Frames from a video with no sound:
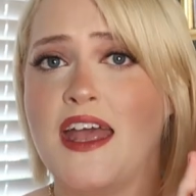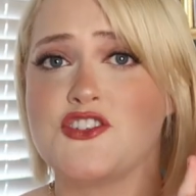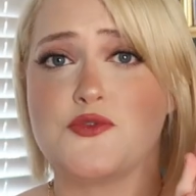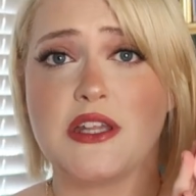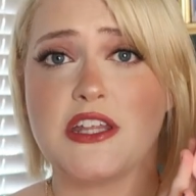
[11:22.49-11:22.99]

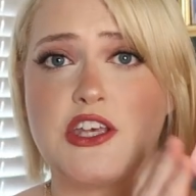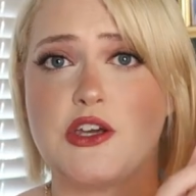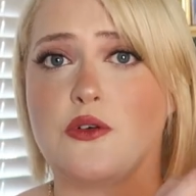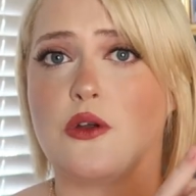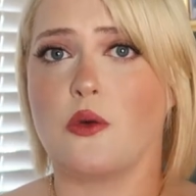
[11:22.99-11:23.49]
just really
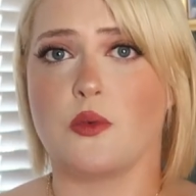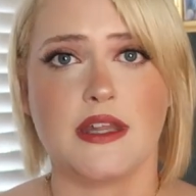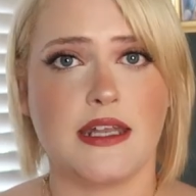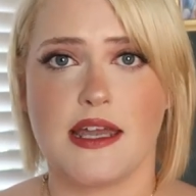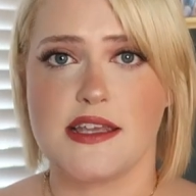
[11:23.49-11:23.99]
cute,
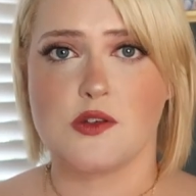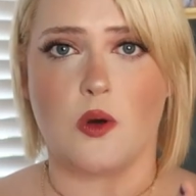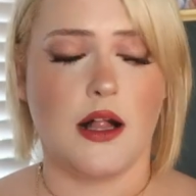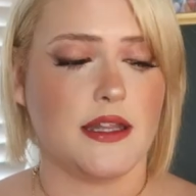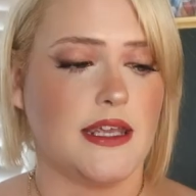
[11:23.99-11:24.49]
really nice
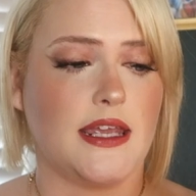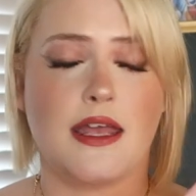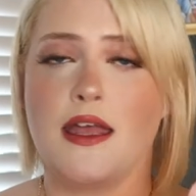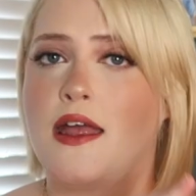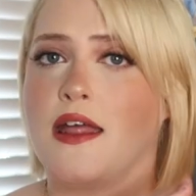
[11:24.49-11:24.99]

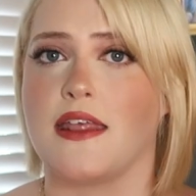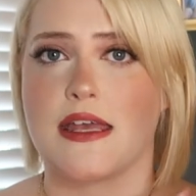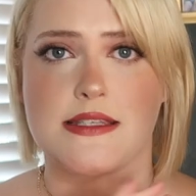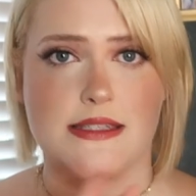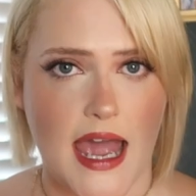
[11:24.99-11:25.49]
quality, the
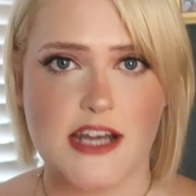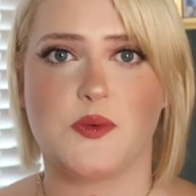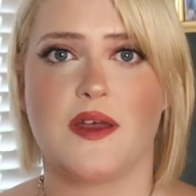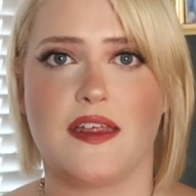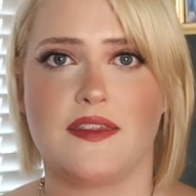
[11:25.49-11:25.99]
exact
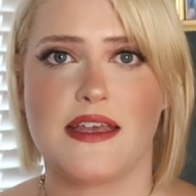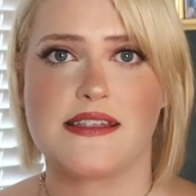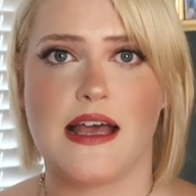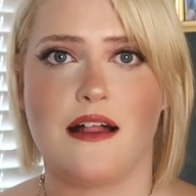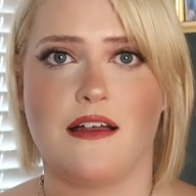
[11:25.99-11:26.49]
one that they
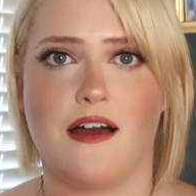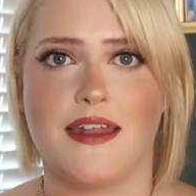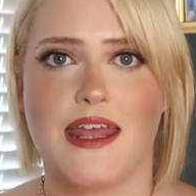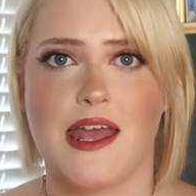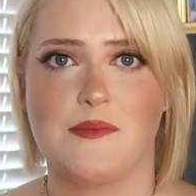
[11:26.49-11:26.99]
sell
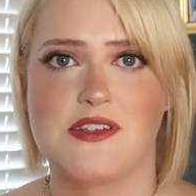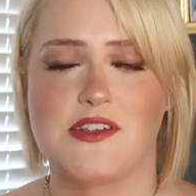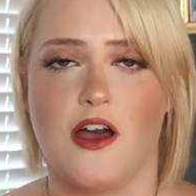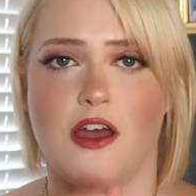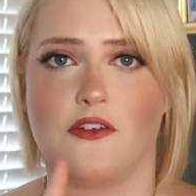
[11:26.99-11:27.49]
on
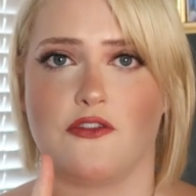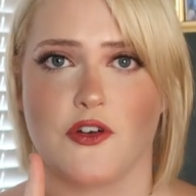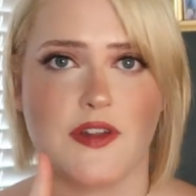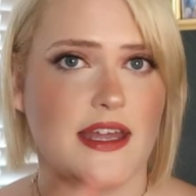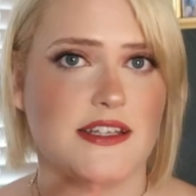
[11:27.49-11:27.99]
Amazon
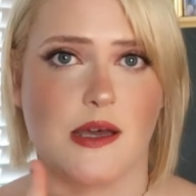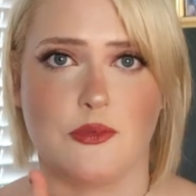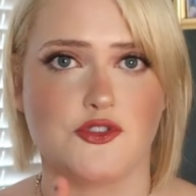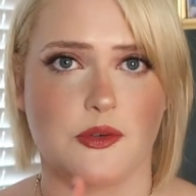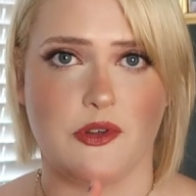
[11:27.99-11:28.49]
for like
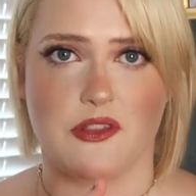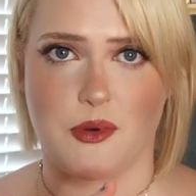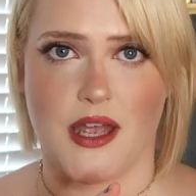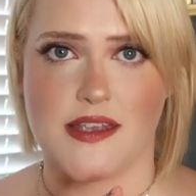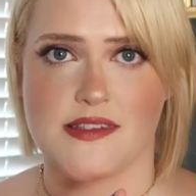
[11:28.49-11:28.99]
double, triple the
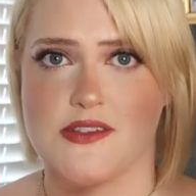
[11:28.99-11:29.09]
price.